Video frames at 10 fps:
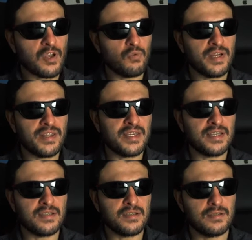with
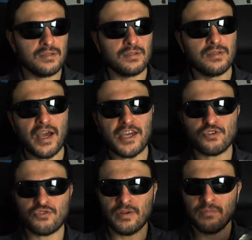the
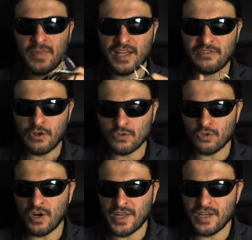Atrium headphones
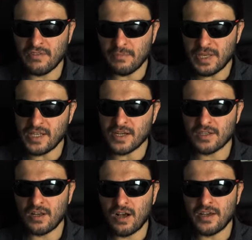or any other mini
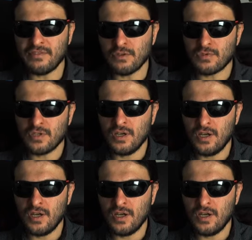XLR headphones.